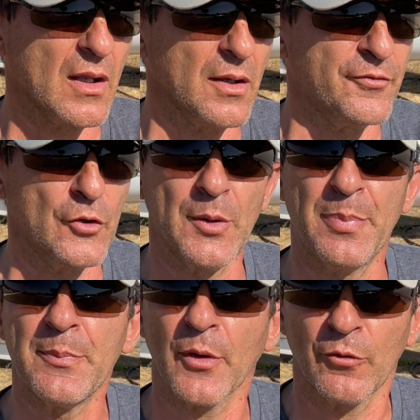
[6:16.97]
for
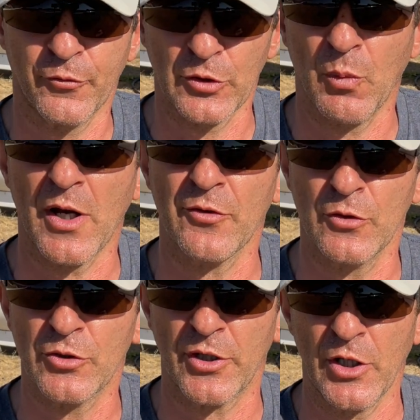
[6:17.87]
the one of
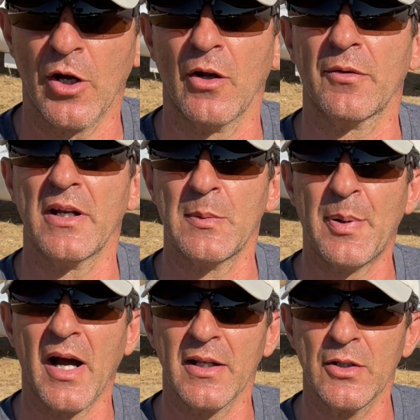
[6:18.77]
you that are not already
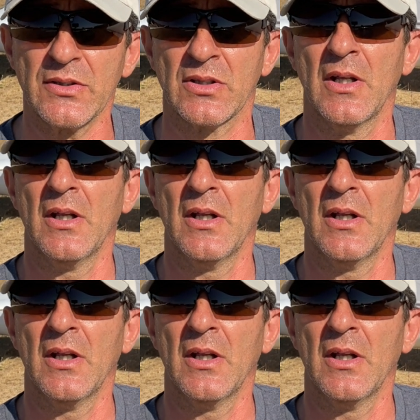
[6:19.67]
pilot,